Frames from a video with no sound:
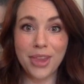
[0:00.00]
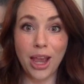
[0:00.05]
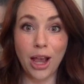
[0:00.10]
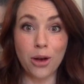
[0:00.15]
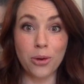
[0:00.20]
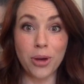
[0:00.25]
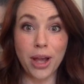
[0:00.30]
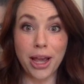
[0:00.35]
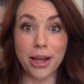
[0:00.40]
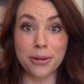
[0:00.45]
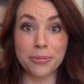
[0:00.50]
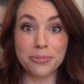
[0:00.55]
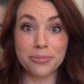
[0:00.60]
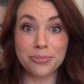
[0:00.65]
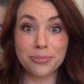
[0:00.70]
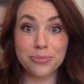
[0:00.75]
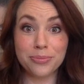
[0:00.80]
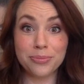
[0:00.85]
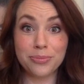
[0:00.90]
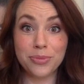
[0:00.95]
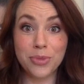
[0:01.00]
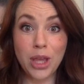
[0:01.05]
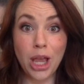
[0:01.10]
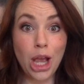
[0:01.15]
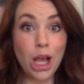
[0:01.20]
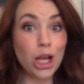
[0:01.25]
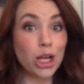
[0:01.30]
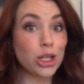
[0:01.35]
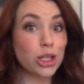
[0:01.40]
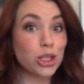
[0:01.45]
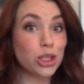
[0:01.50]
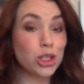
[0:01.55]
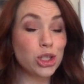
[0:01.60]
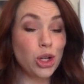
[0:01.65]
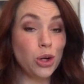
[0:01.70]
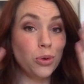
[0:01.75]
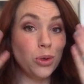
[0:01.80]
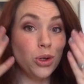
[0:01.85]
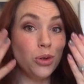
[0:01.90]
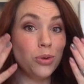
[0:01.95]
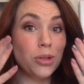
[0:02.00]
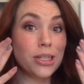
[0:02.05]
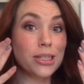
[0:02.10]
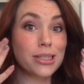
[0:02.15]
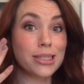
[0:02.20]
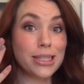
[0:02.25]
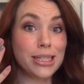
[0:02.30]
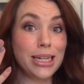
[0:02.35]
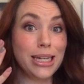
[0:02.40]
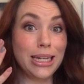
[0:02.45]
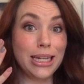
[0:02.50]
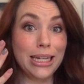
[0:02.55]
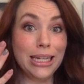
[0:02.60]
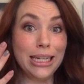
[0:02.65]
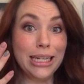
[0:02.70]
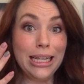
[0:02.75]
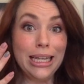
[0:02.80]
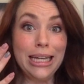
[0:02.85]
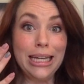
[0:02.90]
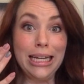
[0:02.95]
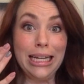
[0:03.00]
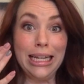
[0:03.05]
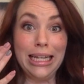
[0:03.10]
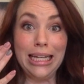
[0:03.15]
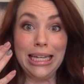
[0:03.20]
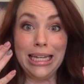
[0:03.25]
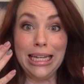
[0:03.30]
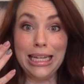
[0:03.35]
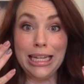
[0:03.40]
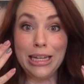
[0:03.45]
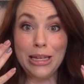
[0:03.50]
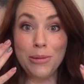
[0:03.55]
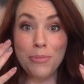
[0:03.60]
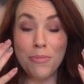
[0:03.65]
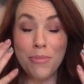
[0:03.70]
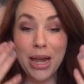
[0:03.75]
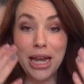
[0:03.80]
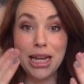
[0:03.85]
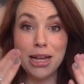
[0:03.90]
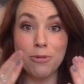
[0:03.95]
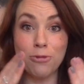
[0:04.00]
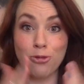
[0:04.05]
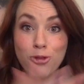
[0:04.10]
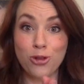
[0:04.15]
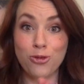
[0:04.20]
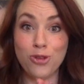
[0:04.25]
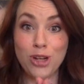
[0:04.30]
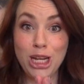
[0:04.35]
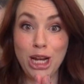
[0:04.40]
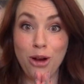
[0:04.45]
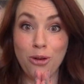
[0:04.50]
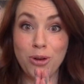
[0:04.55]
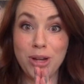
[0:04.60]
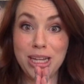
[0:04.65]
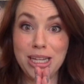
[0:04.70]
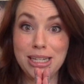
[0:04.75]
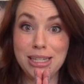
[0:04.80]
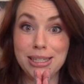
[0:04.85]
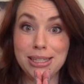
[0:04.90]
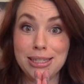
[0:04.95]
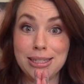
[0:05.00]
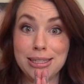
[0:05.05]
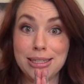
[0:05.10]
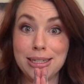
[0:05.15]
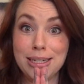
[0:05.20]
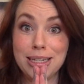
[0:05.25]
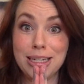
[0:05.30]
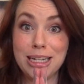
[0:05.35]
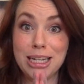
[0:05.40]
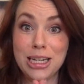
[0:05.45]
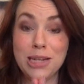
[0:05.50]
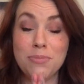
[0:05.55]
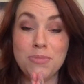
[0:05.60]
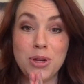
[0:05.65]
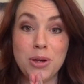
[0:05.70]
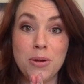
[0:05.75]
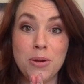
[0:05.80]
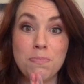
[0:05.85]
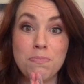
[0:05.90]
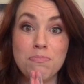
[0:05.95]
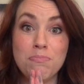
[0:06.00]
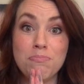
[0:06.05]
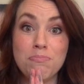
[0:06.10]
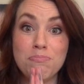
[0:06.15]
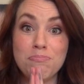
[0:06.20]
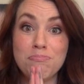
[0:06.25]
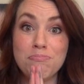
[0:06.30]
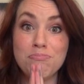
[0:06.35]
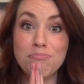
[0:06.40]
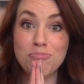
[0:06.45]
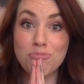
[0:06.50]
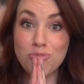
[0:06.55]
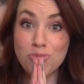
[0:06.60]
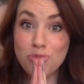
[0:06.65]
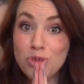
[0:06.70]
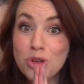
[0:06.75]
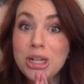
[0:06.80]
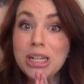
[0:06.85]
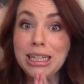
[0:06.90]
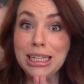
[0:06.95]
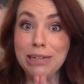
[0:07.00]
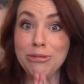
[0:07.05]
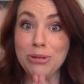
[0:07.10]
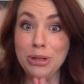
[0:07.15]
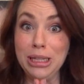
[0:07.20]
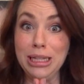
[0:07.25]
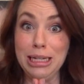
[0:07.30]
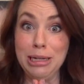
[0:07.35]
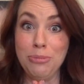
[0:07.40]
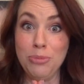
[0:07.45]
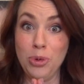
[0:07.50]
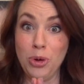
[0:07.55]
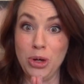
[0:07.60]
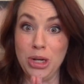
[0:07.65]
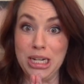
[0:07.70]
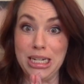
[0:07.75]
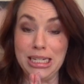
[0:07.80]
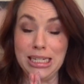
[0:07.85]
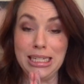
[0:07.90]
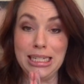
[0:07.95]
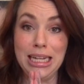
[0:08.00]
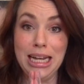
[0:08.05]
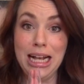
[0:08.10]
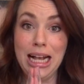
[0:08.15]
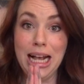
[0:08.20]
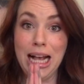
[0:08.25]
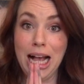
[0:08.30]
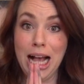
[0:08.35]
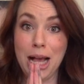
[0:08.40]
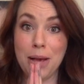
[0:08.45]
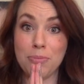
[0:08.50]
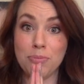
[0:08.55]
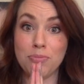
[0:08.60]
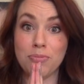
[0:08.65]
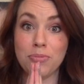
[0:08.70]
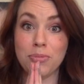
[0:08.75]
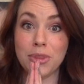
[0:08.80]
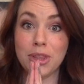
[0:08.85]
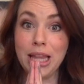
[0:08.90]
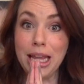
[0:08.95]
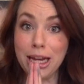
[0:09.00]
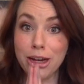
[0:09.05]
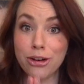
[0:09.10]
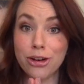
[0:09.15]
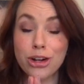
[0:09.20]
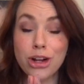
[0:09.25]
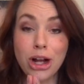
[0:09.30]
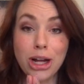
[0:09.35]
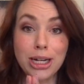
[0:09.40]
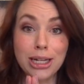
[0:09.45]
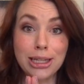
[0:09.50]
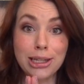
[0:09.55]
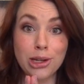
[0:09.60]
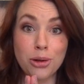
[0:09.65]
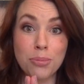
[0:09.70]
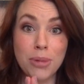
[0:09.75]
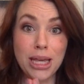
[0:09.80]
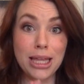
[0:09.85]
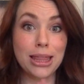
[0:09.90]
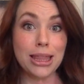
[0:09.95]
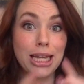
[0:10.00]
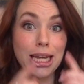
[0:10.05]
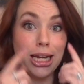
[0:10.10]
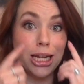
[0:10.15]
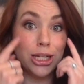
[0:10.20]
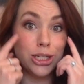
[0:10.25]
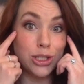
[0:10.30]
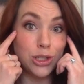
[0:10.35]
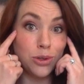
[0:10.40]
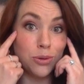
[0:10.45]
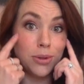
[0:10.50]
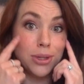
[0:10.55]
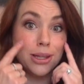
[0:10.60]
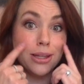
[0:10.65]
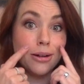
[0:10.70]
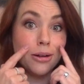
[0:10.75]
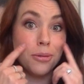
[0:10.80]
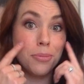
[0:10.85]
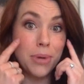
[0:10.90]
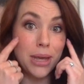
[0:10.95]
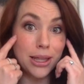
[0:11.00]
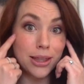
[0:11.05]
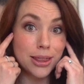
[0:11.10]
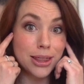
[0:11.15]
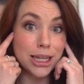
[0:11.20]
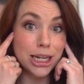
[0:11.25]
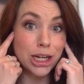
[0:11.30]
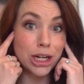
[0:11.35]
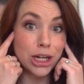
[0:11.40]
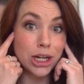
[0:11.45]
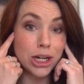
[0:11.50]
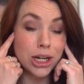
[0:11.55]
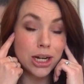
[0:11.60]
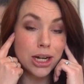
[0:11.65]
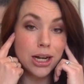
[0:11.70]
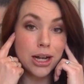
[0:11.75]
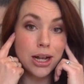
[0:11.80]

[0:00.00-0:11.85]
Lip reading: Okay. So you can see makeup for video is going to be really, really important. Layer it on a little bit thick, do a little bit thicker,